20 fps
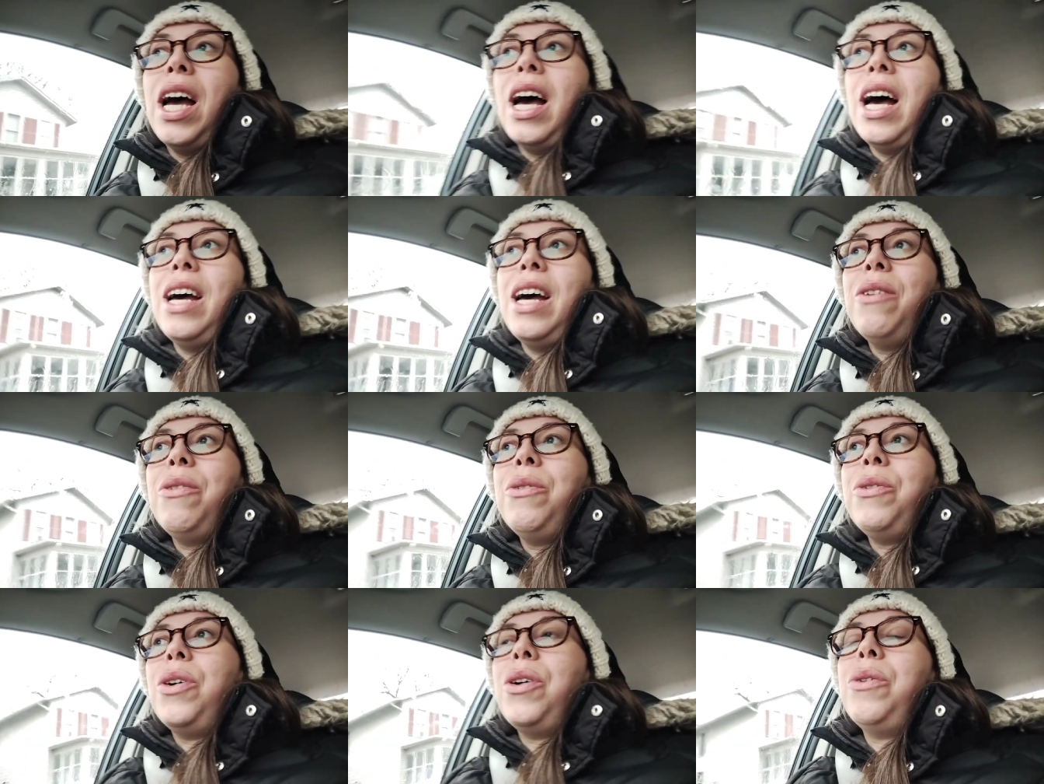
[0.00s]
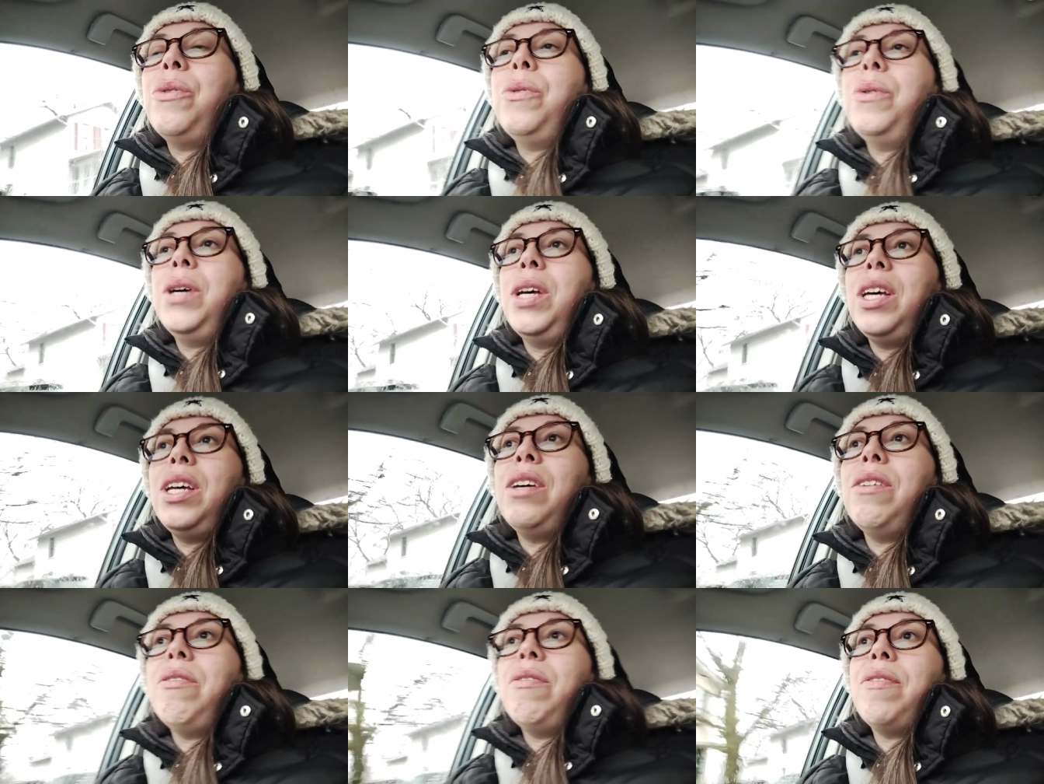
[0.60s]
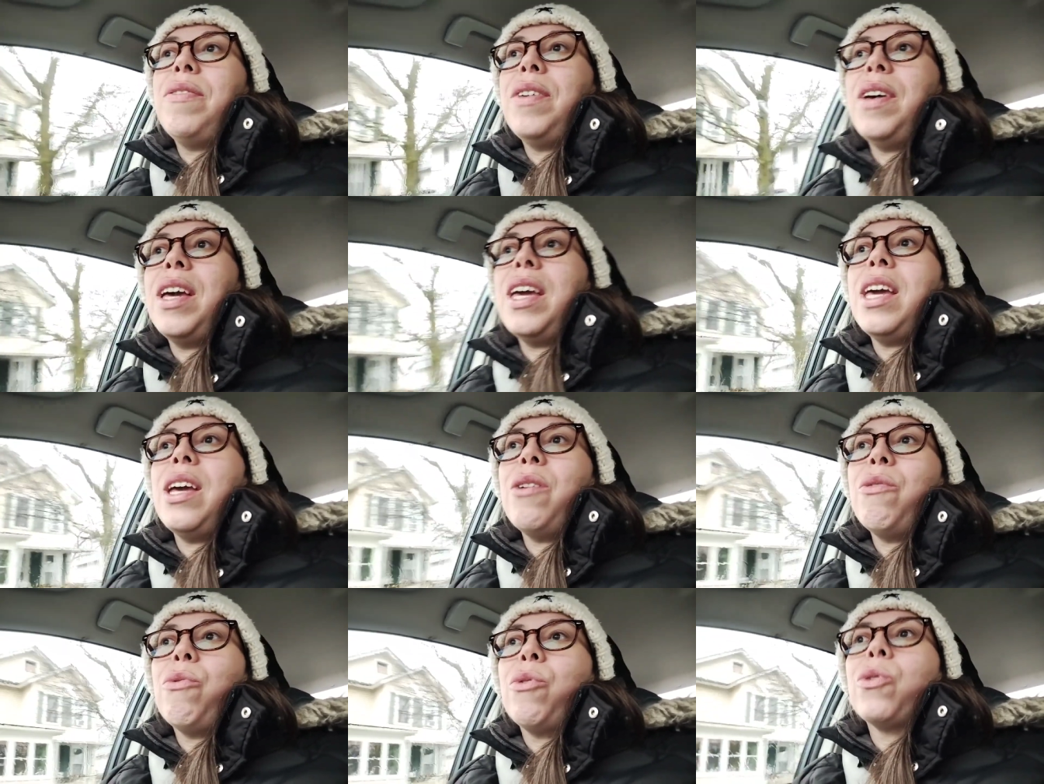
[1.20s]
I don't know if
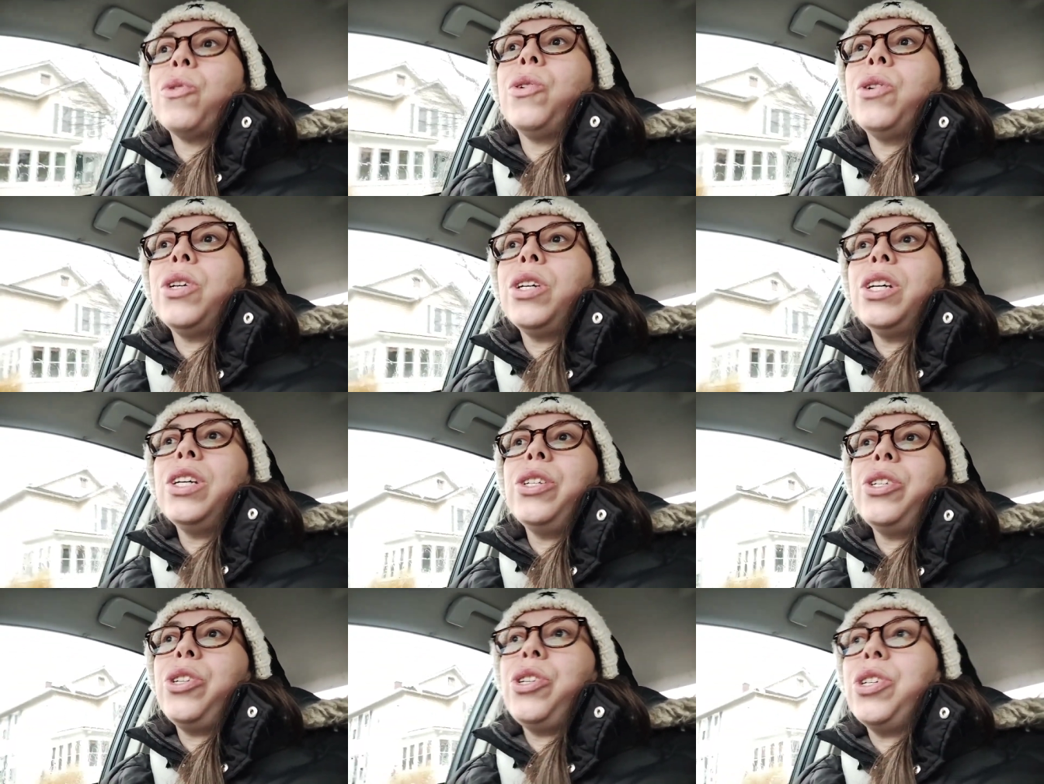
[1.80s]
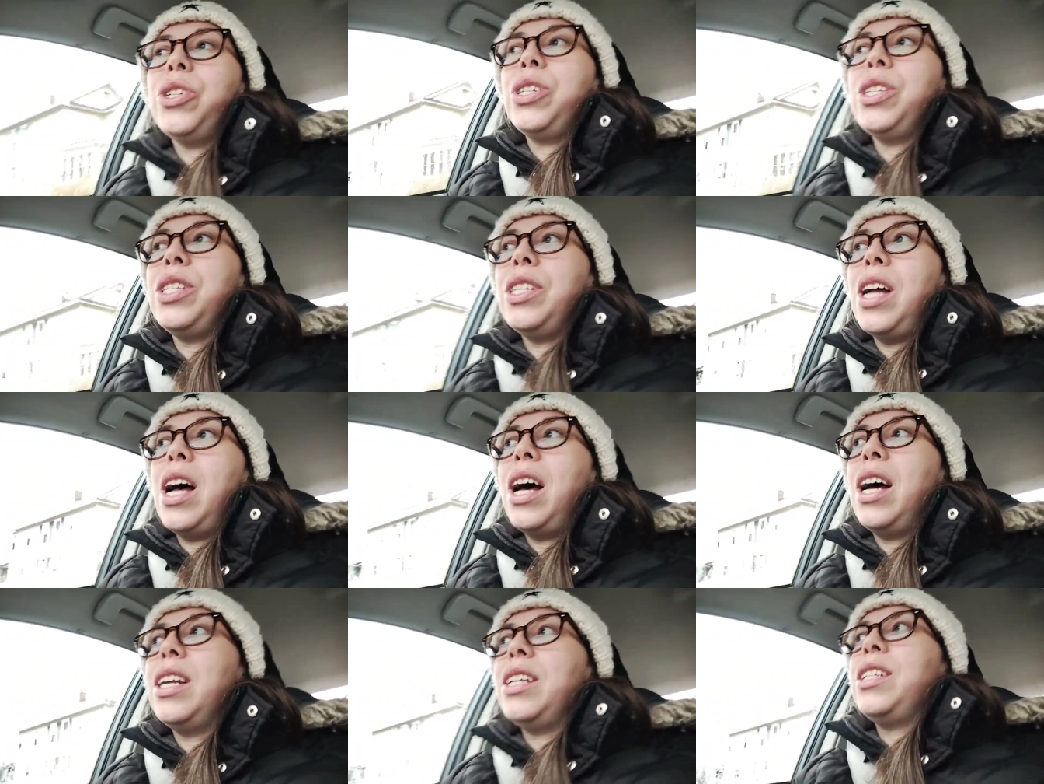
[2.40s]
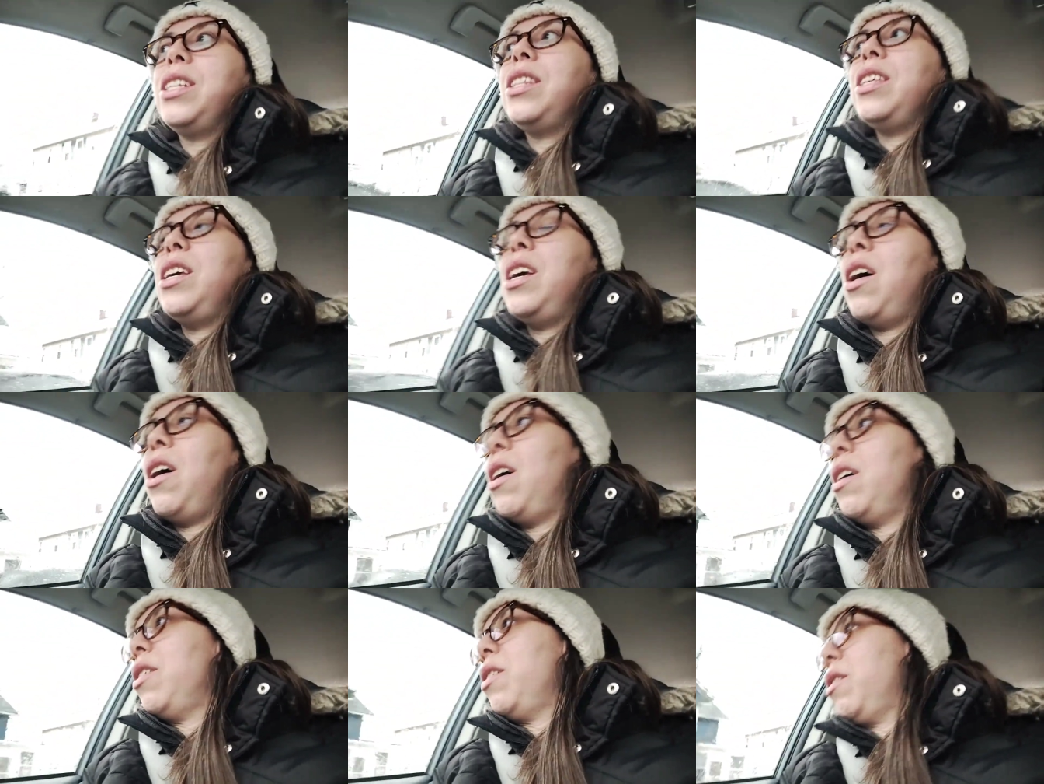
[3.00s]
Ann Rule is just not
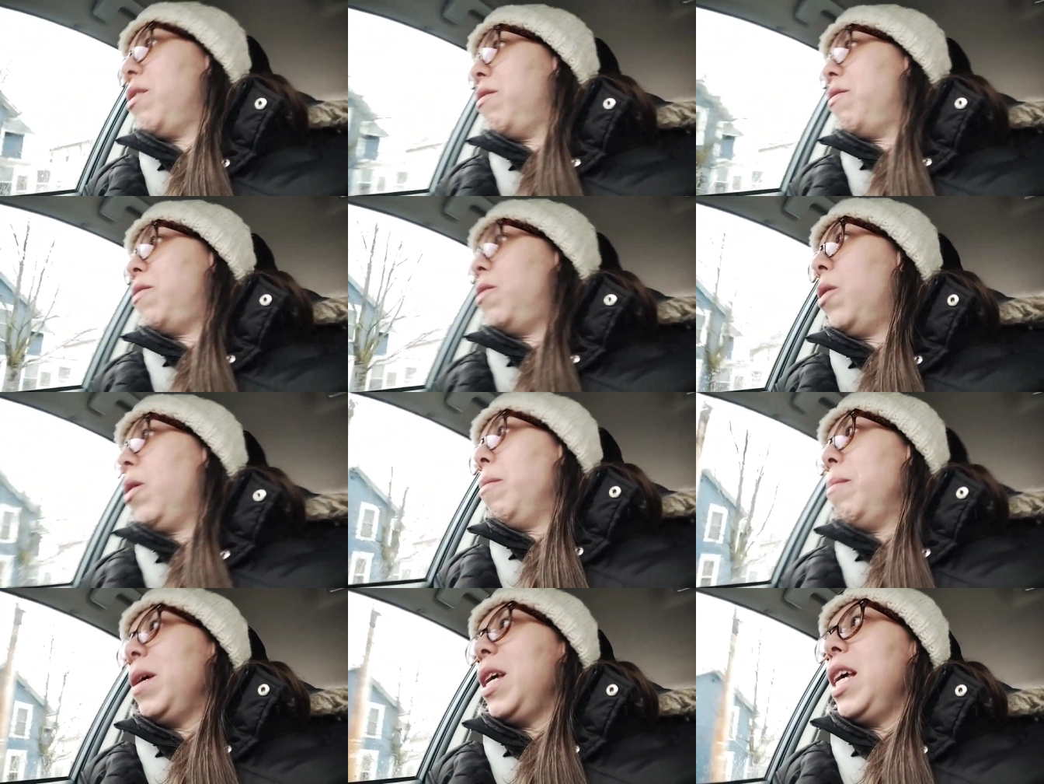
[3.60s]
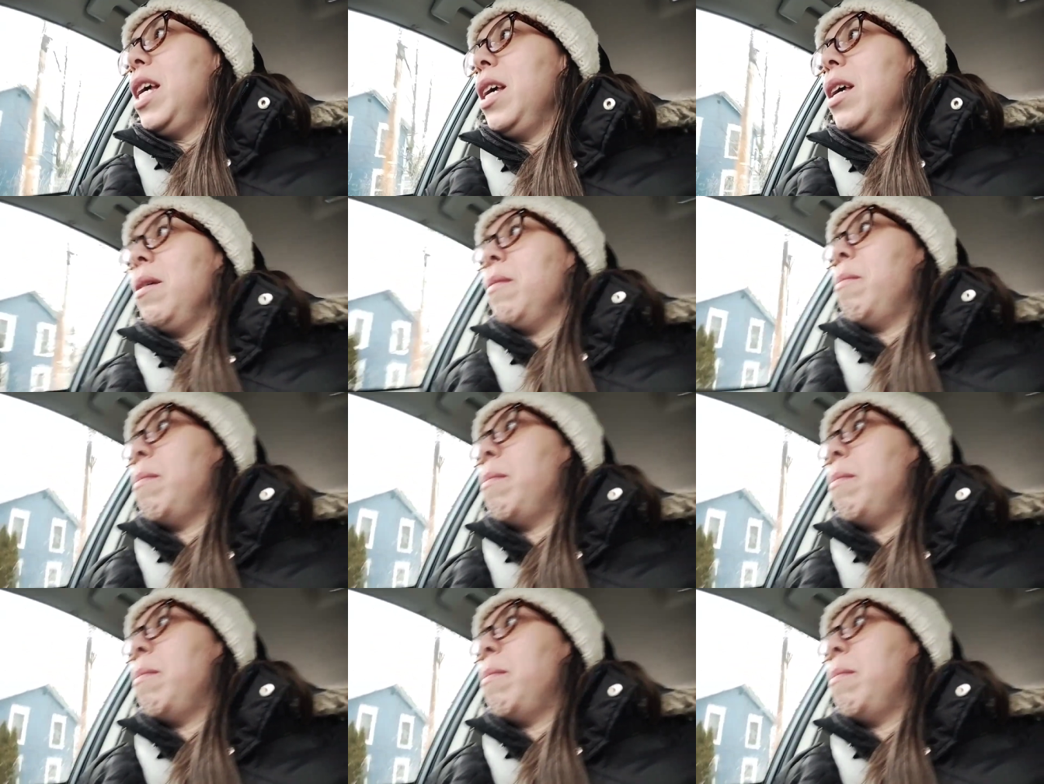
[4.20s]
the author for me,